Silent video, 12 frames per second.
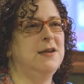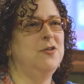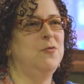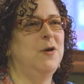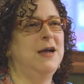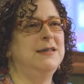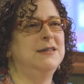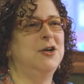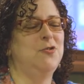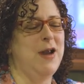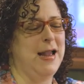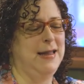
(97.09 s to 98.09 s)
otherwise
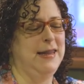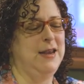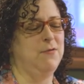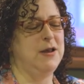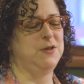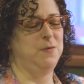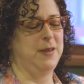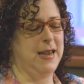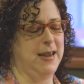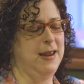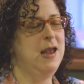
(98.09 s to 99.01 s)
crackling resume.